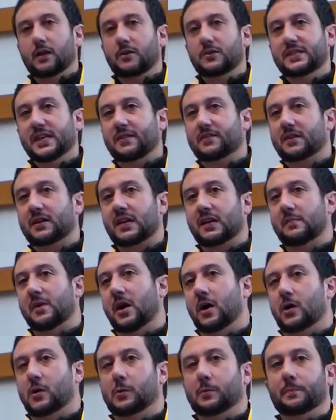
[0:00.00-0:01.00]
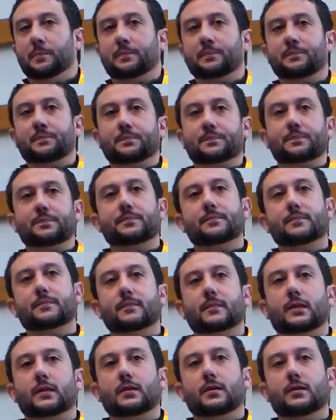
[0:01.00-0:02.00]
Who's ever come home
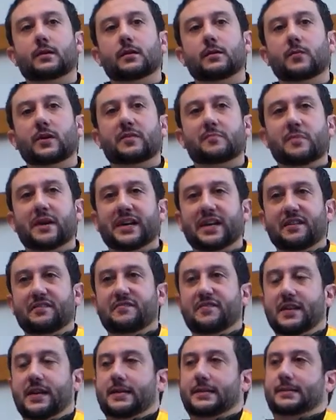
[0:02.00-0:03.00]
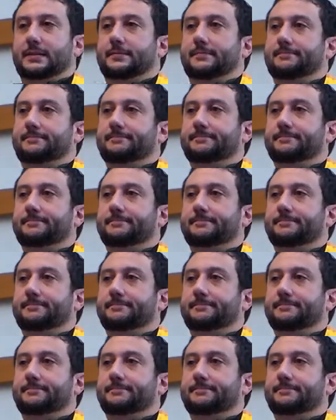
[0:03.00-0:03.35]
with muddy feet?